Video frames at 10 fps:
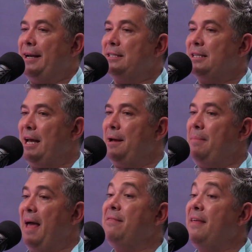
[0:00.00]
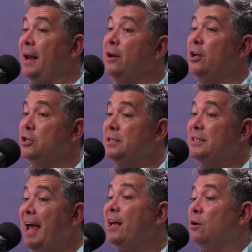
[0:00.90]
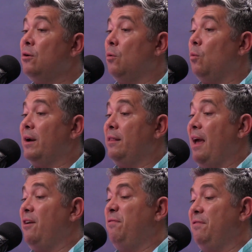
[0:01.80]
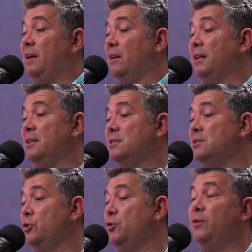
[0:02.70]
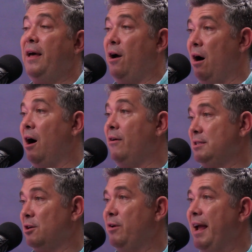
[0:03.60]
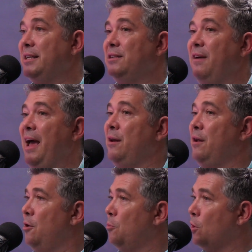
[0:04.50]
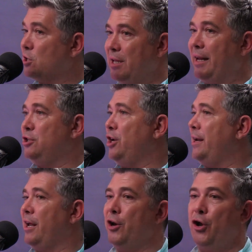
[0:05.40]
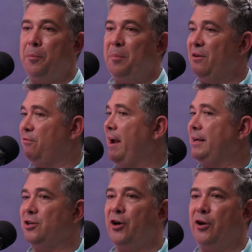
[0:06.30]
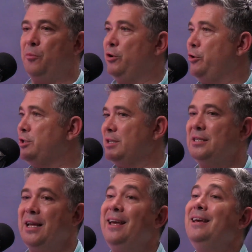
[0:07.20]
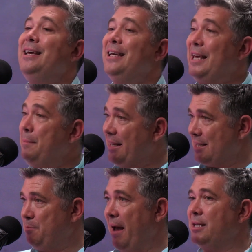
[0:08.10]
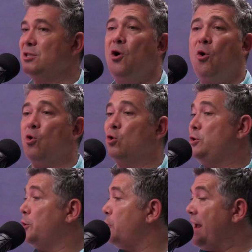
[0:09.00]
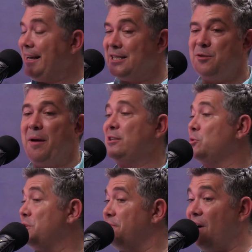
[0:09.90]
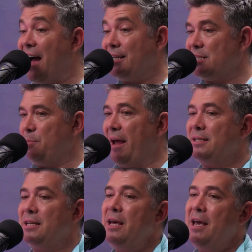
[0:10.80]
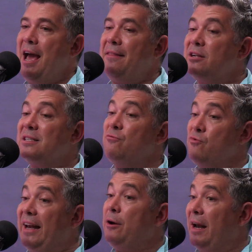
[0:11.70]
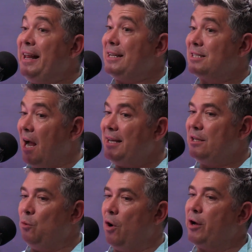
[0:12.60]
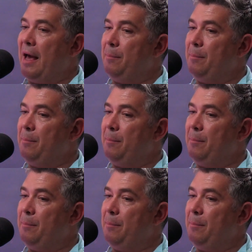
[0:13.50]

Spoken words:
And then to take what they feel is who they are as a creative and push that agenda and not be afraid to go to produce and say, give me a space, or to create a space or to find a space. And there's some really, really exciting work